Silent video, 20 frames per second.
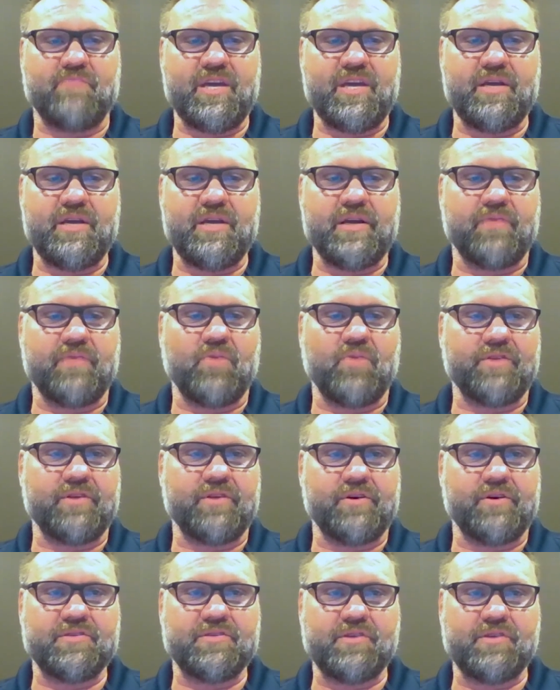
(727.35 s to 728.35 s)
mean and what
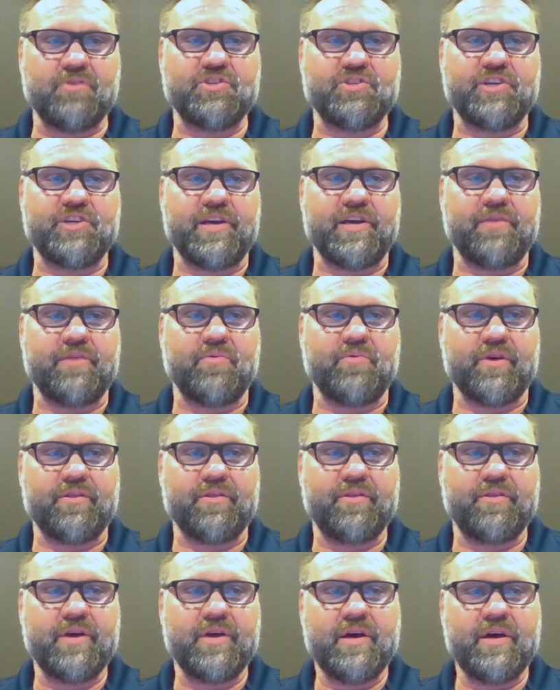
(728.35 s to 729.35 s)
they're associated with.